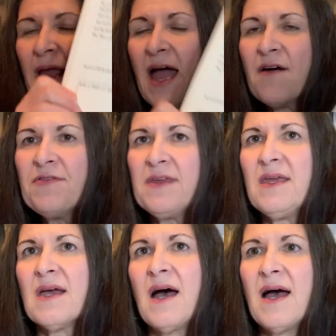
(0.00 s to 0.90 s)
have
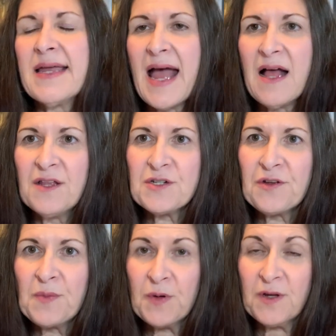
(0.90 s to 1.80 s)
the uh, calendar,
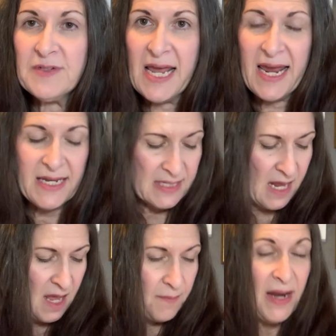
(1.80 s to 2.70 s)
the Book of Days
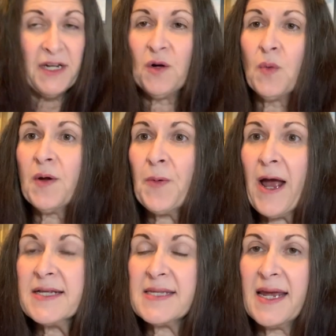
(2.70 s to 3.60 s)
by Needlework
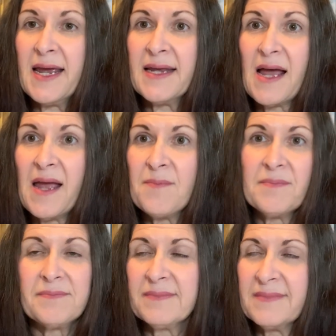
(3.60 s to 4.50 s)
Press, and
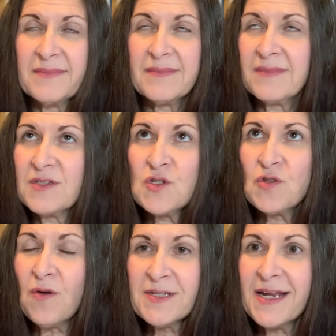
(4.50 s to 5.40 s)
I'm
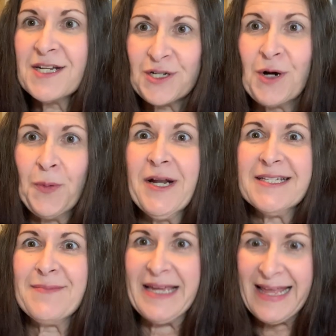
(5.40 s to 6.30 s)
so excited to start putting
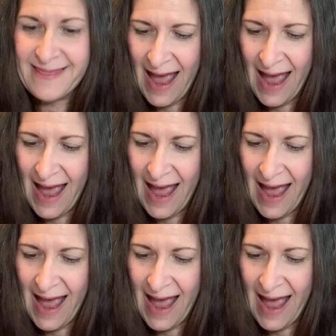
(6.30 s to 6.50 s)
something in